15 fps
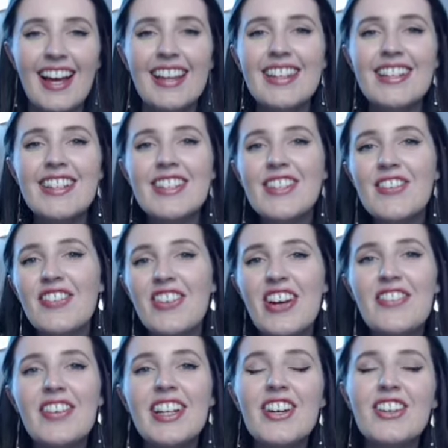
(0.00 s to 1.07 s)
This is a free
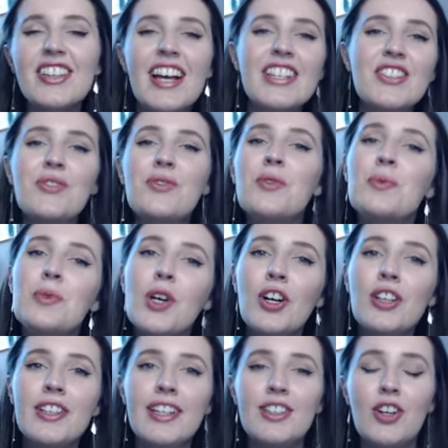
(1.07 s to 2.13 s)
video lesson from
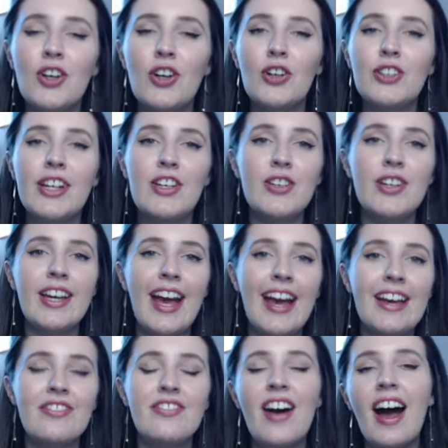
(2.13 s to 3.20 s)
taughtly.co.uk
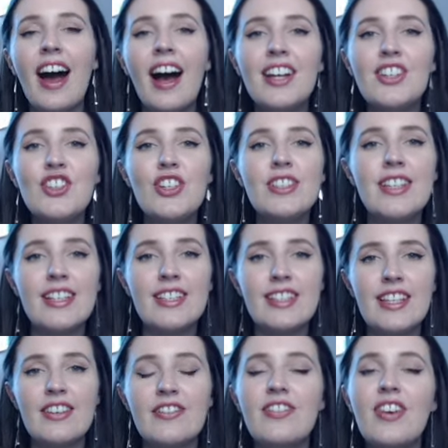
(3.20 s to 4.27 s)
for
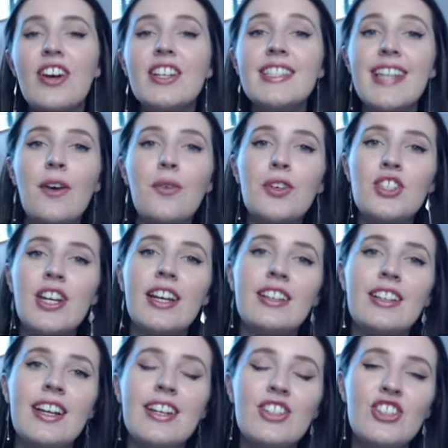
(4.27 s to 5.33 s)
IGCSE First Language
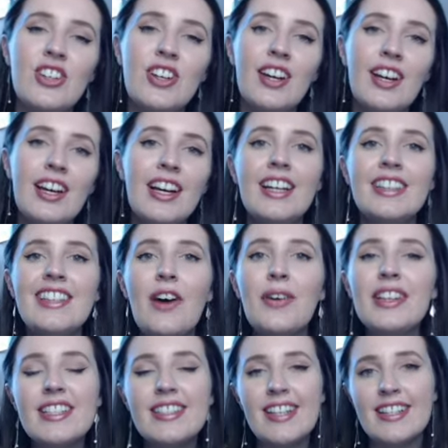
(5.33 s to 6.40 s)
English. Now in
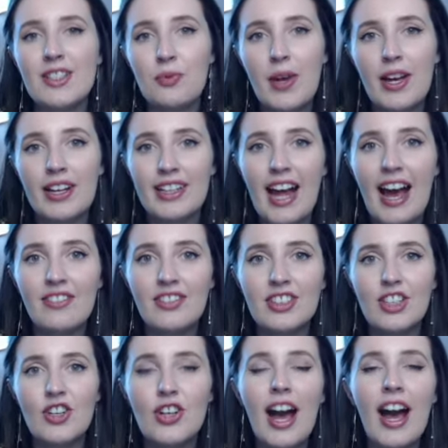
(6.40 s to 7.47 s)
this lesson we're going to have a
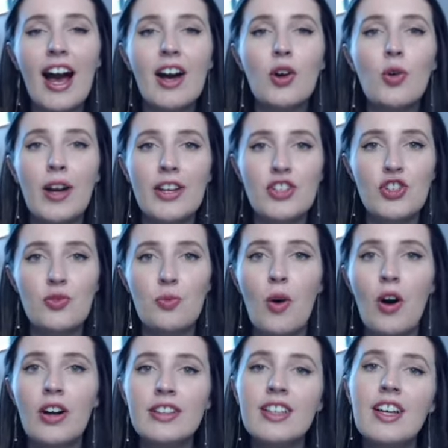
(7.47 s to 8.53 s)
look at question
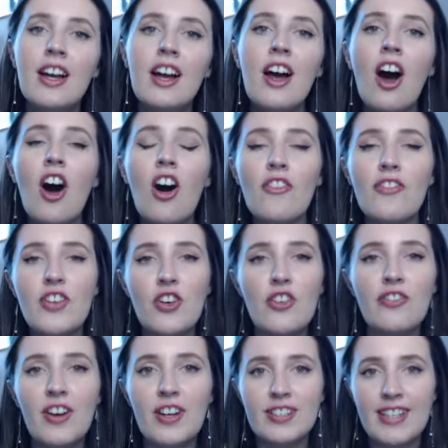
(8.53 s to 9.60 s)
1 of your
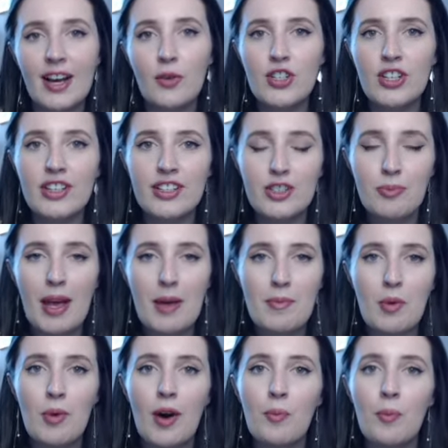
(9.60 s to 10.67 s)
First Language English paper
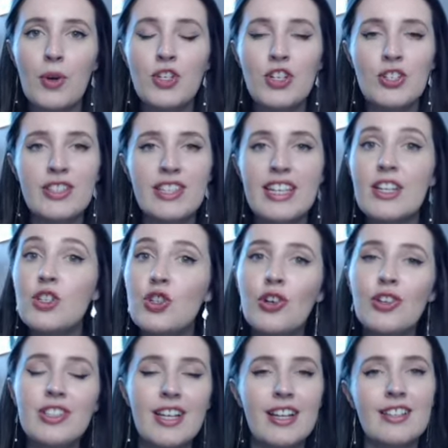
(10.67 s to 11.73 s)
1, which is the
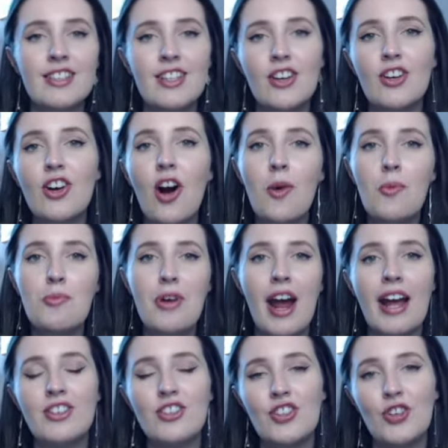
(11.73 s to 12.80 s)
short answer
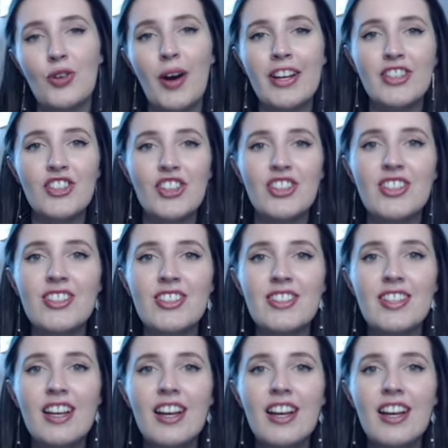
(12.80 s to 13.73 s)
comprehension questions.